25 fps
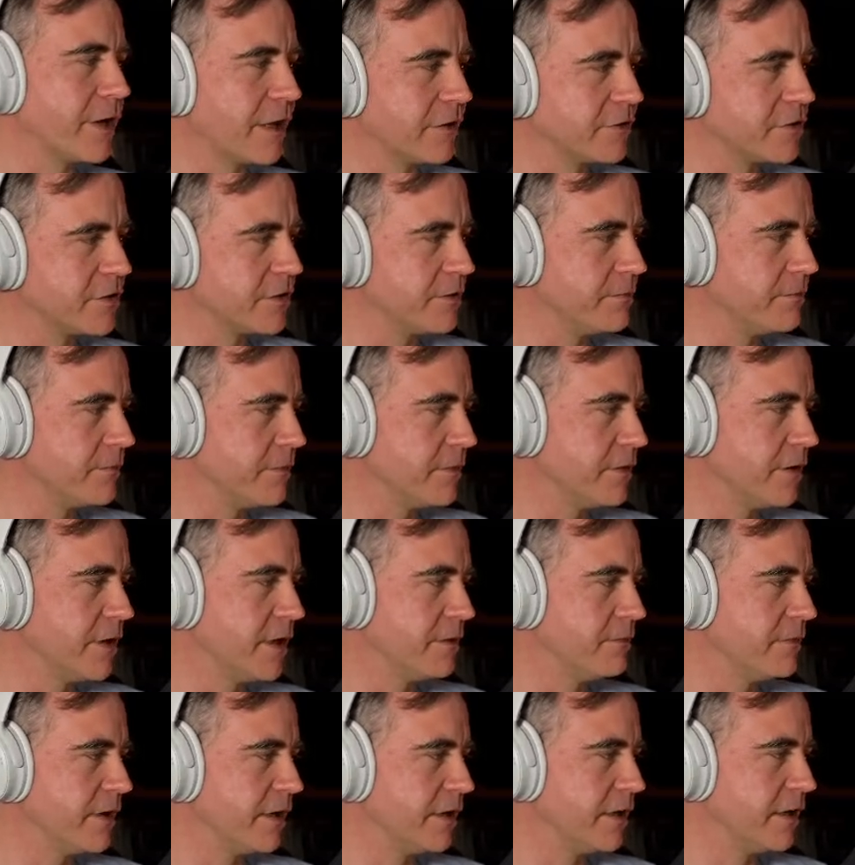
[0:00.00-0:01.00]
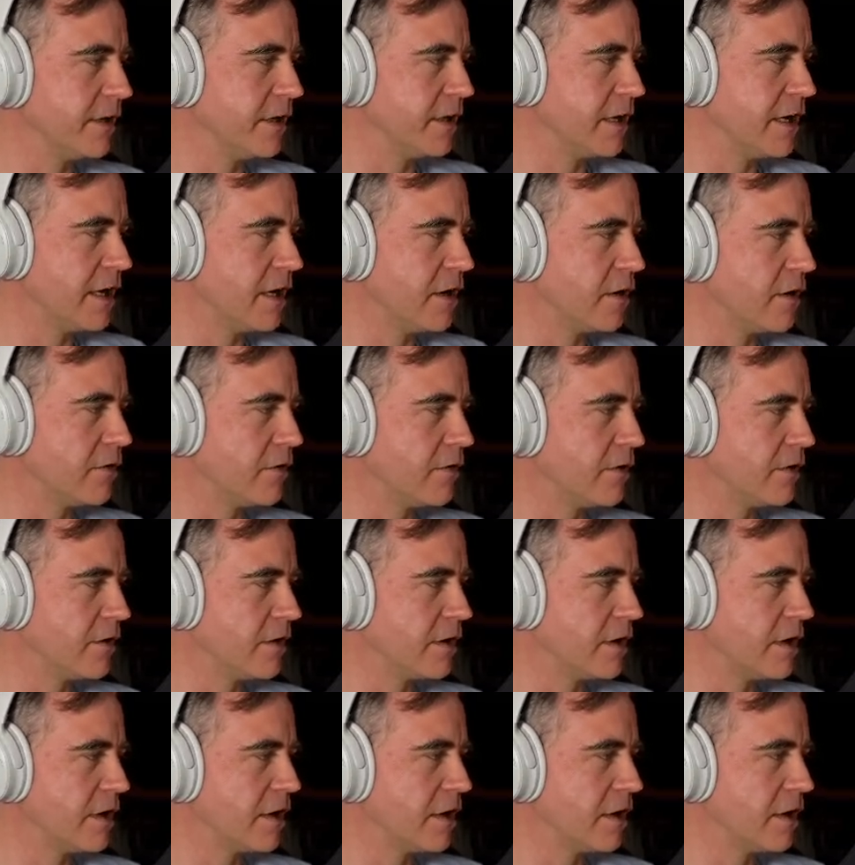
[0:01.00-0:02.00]
your name, mate?
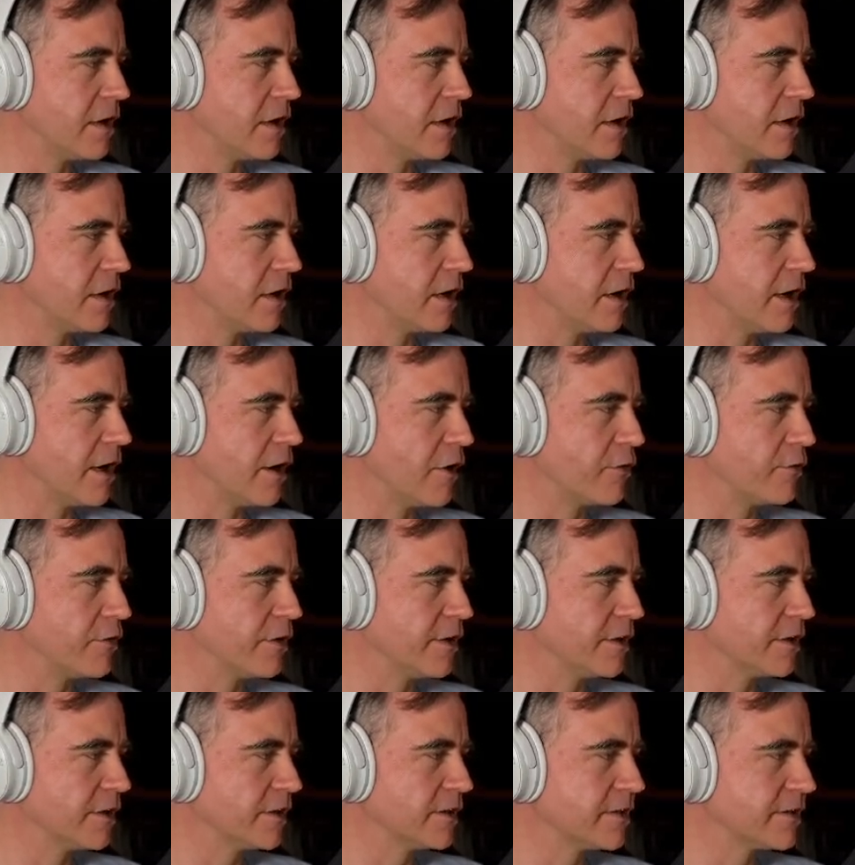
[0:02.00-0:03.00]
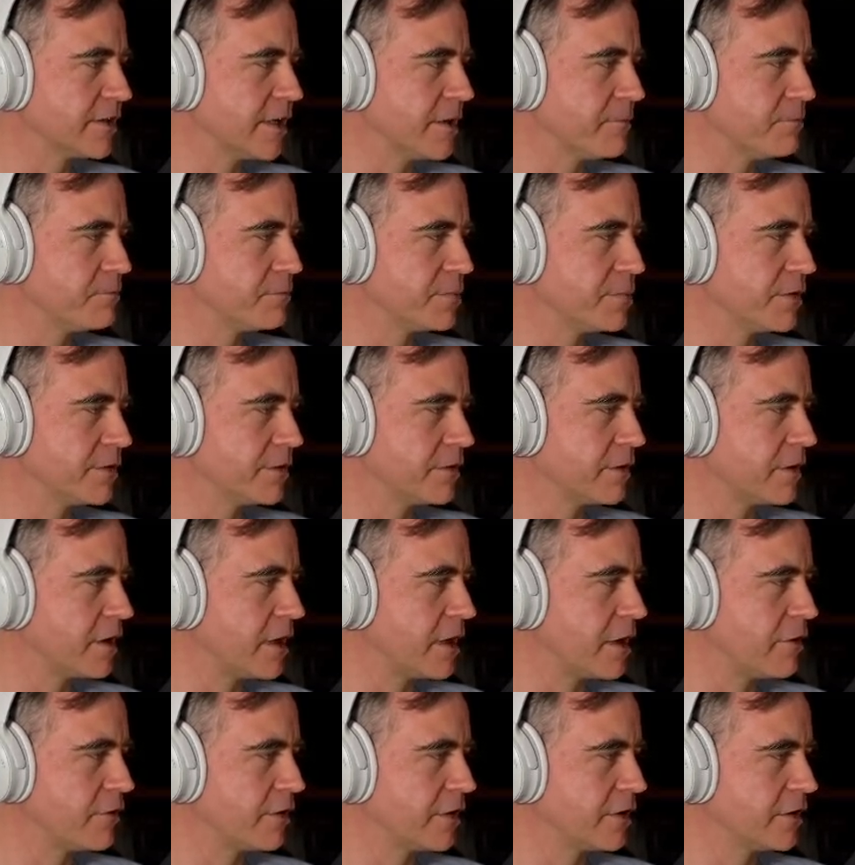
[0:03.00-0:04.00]
Aurangzeb?
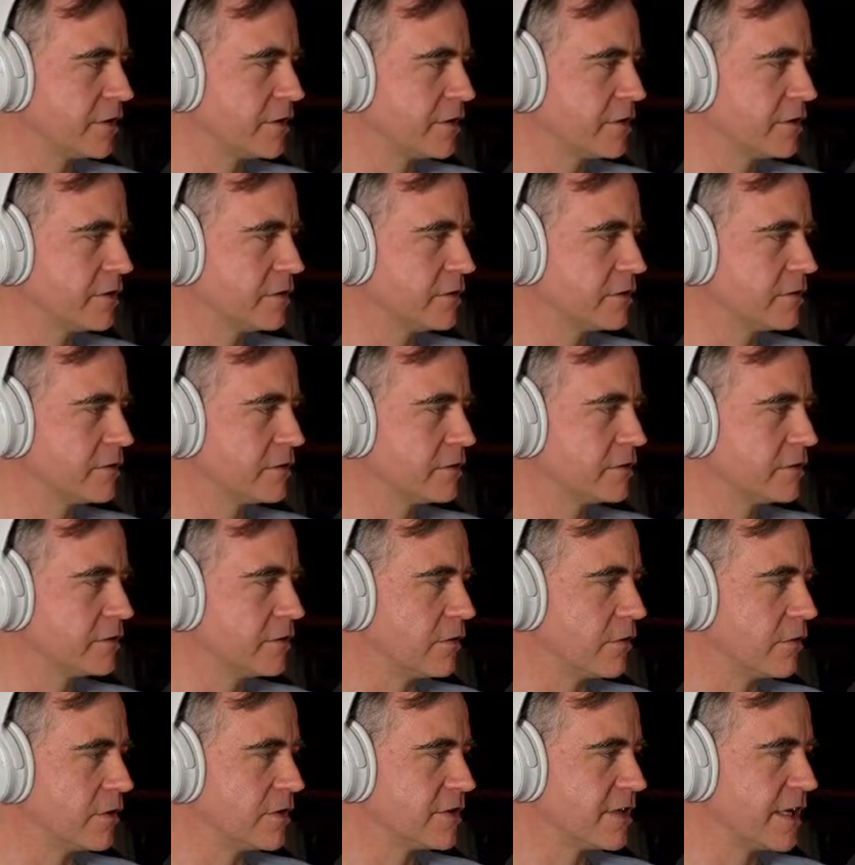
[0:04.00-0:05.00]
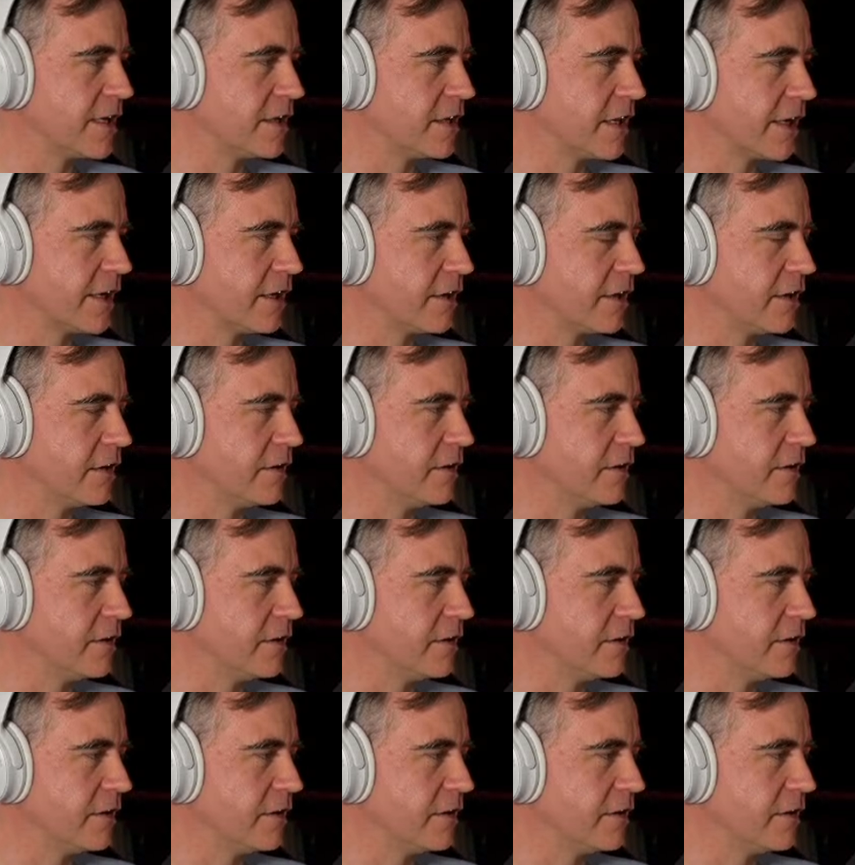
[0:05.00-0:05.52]
Aaron, or is that like a?